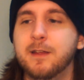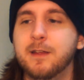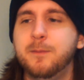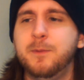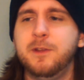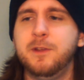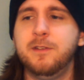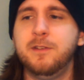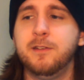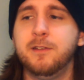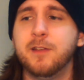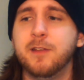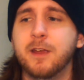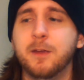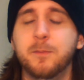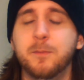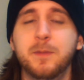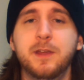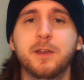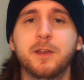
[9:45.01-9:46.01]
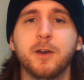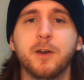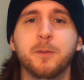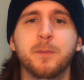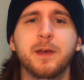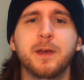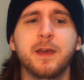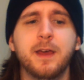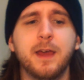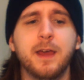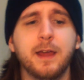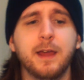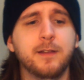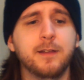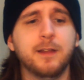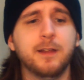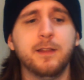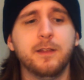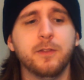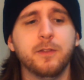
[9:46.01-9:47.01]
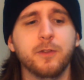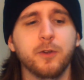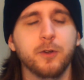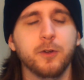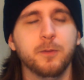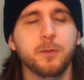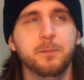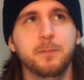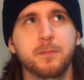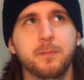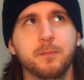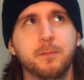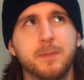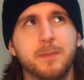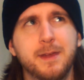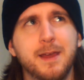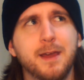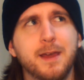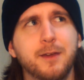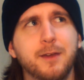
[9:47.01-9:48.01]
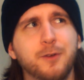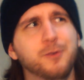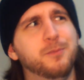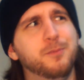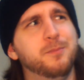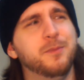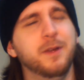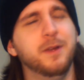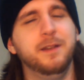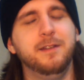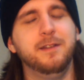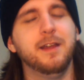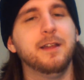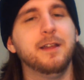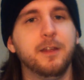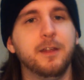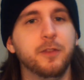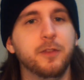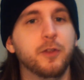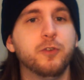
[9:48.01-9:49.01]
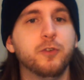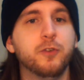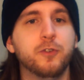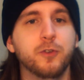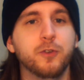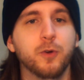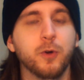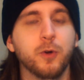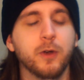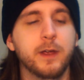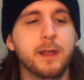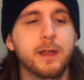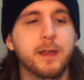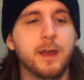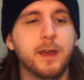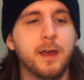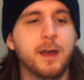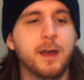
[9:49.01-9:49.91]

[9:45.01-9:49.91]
NPCs like Miam in telling their Mium in telling their story,